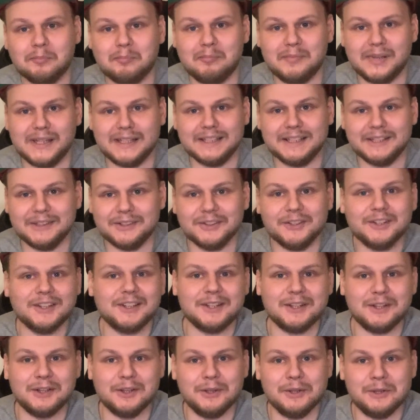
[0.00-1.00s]
billion
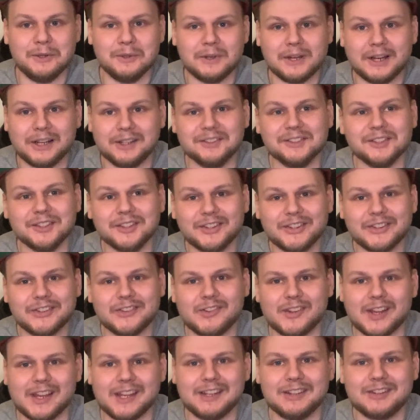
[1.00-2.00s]
United
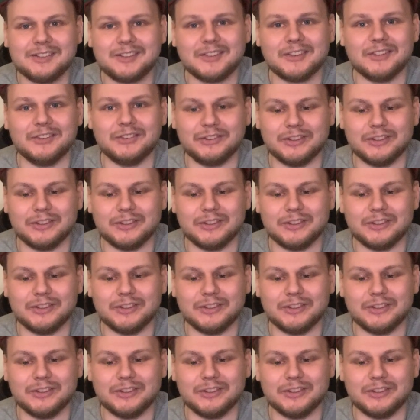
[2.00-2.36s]
States